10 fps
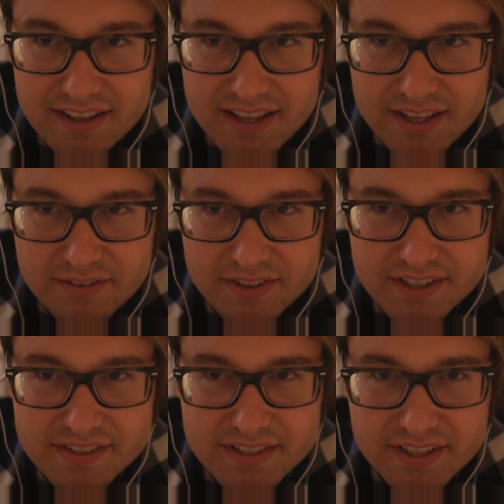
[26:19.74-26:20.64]
thank you for
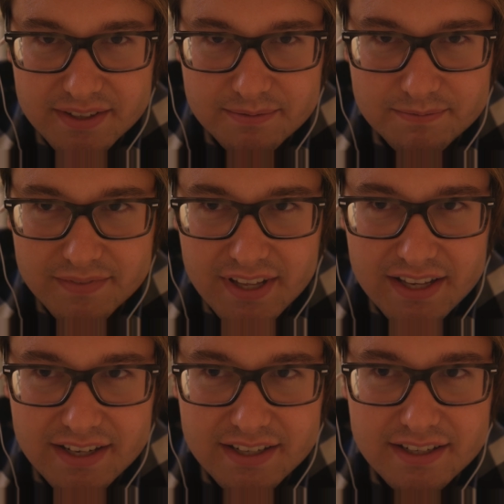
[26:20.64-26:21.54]
listening.
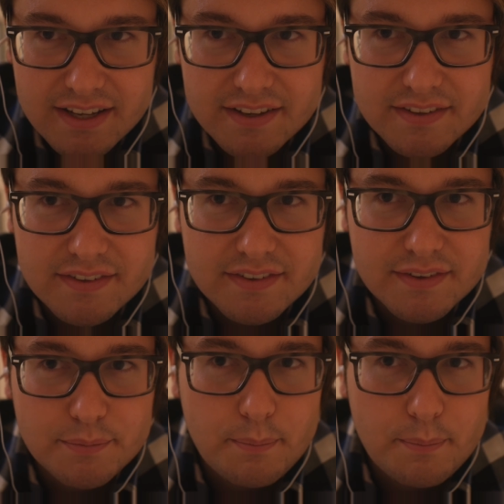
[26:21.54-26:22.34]
And it does